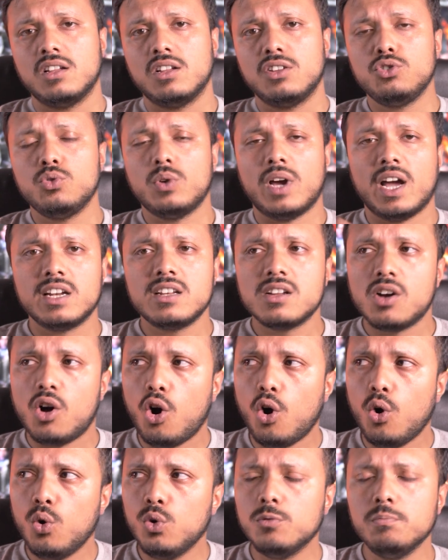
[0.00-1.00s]
You had a
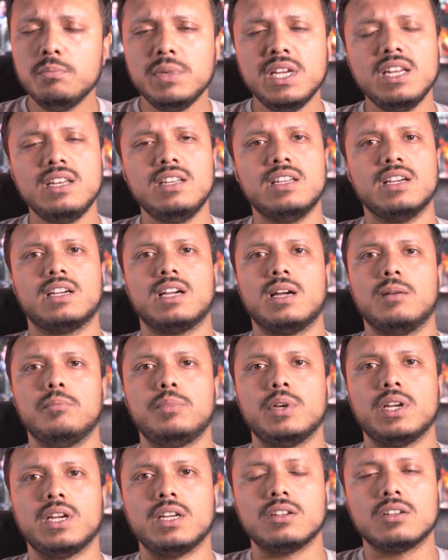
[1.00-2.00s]
whole media
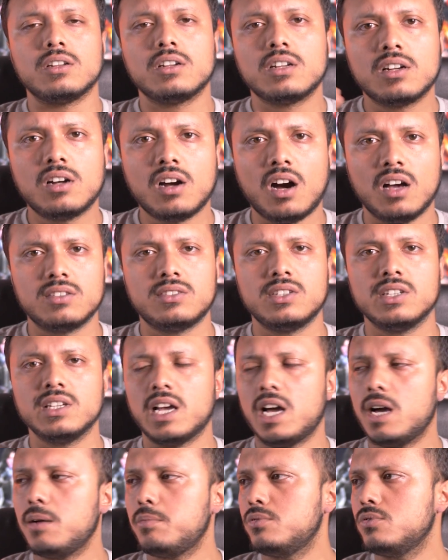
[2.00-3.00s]
campaign cussing
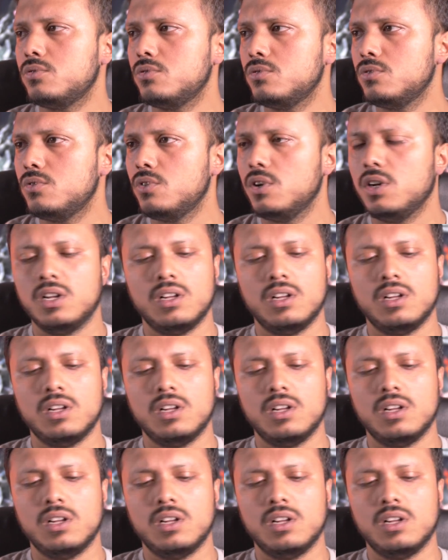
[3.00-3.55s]
Apple,